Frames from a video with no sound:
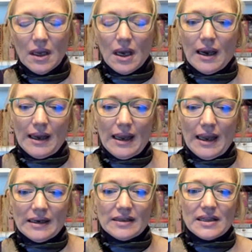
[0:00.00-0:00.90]

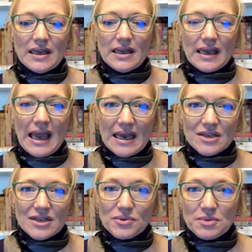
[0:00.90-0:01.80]
And I think
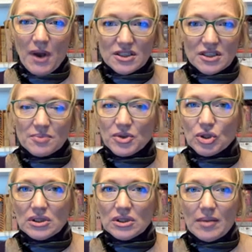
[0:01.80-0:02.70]
as
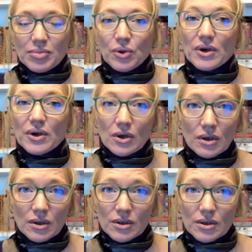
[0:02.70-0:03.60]
responsible
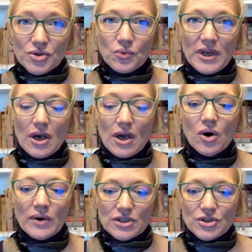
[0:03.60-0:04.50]
employers, we
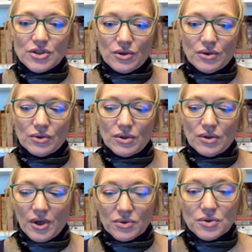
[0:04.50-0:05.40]
owe it to
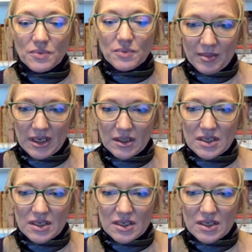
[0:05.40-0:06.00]
those women,